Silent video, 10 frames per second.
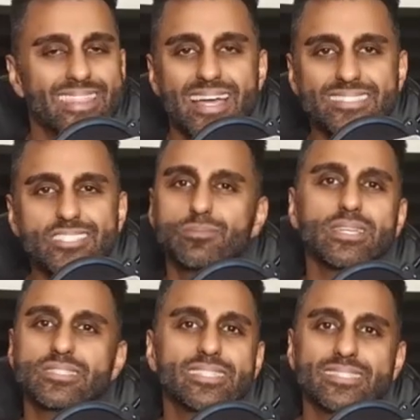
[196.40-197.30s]
And that just
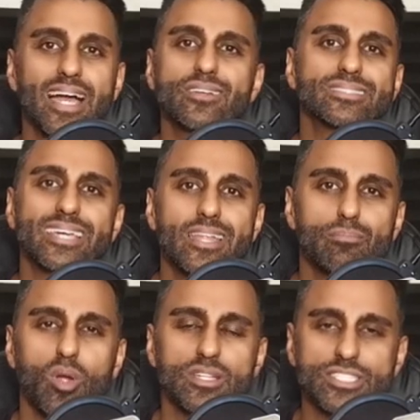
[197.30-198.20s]
makes the entire
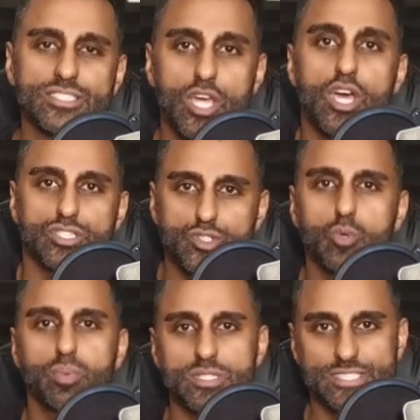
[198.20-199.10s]
setup process
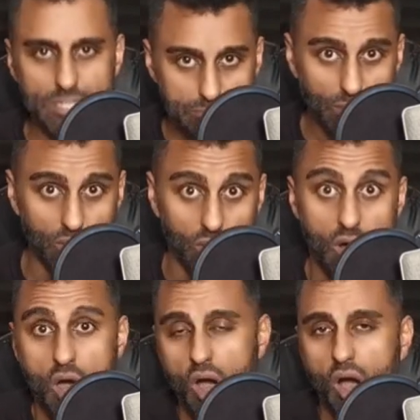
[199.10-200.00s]
super simple.
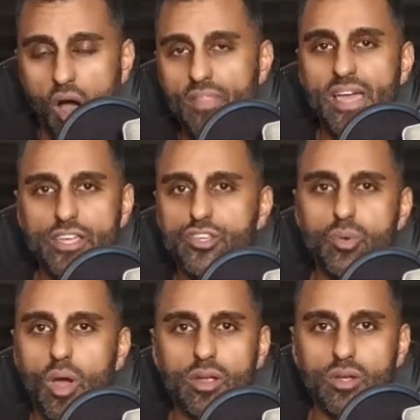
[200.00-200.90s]
On that
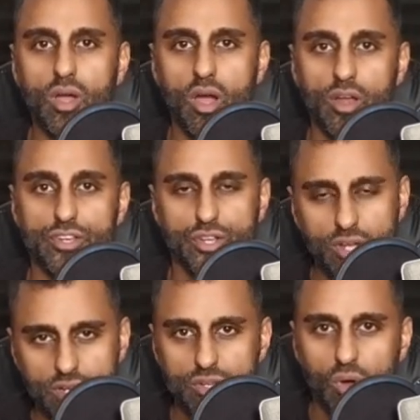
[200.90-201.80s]
QR card, you're
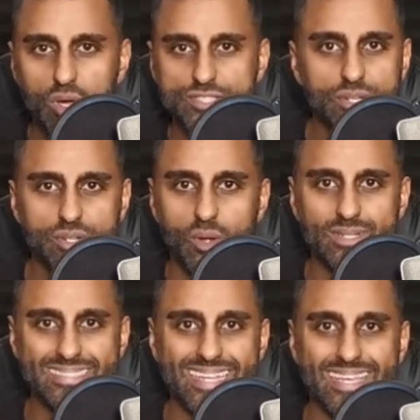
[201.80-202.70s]
going to also
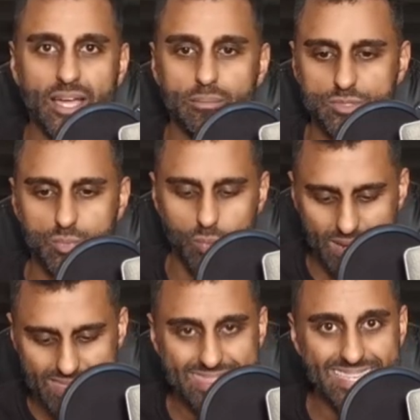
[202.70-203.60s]
notice that it comes
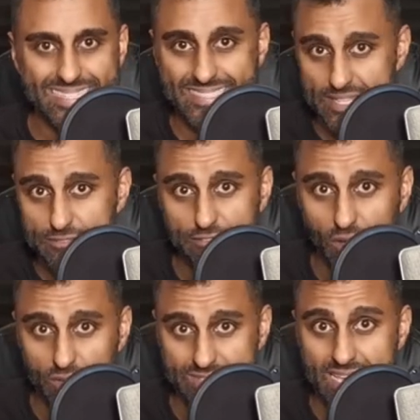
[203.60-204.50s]
with the
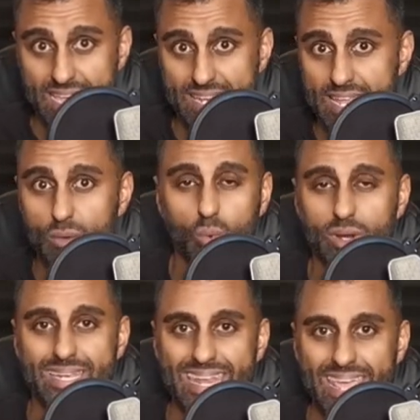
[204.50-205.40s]
default
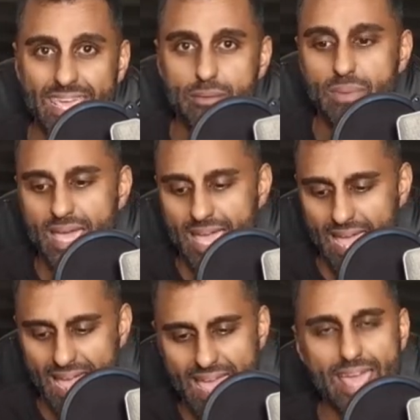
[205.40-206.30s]
network name
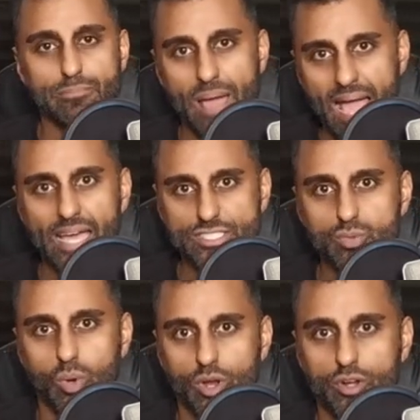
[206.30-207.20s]
and
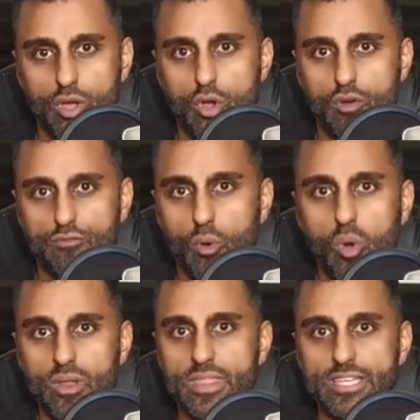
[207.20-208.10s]
password
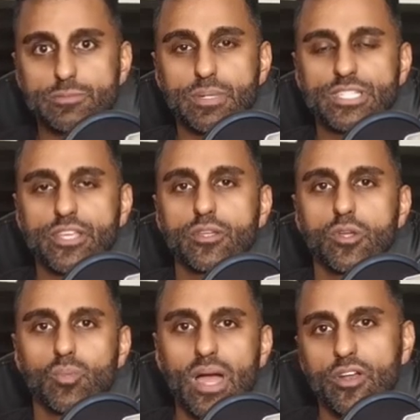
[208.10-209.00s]
for this
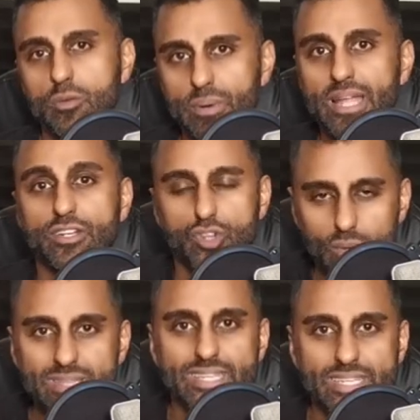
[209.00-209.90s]
particular router, but
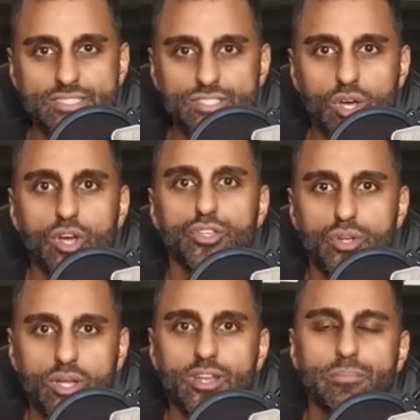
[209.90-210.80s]
during the install,
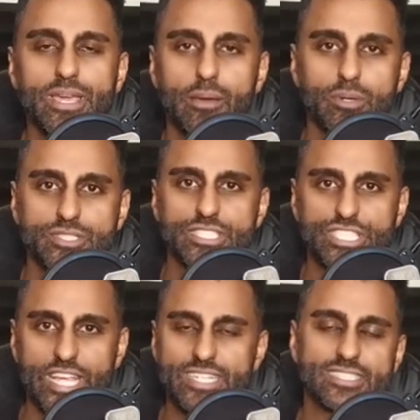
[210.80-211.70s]
you're gonna be able to
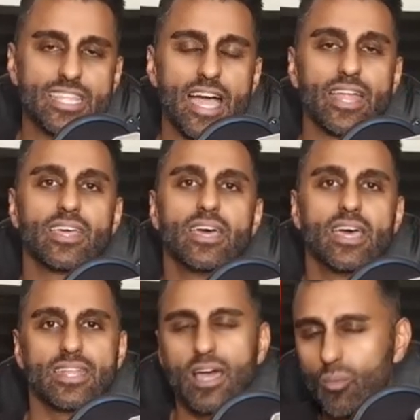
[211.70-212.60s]
change that.
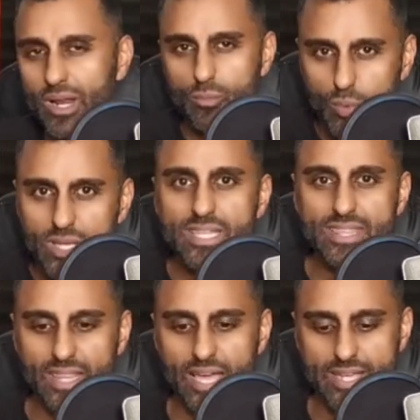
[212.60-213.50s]
Now, what I
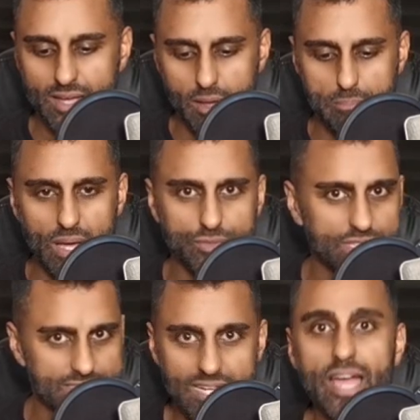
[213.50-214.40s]
really like about
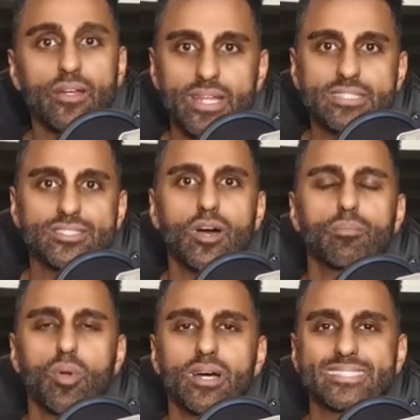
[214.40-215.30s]
the entire
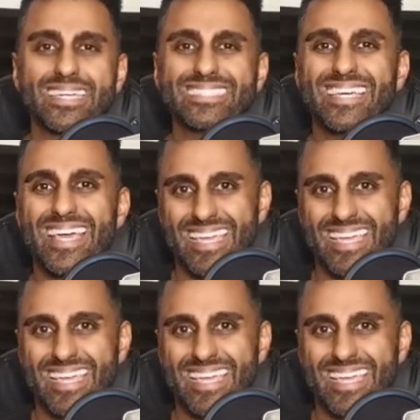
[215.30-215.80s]
install process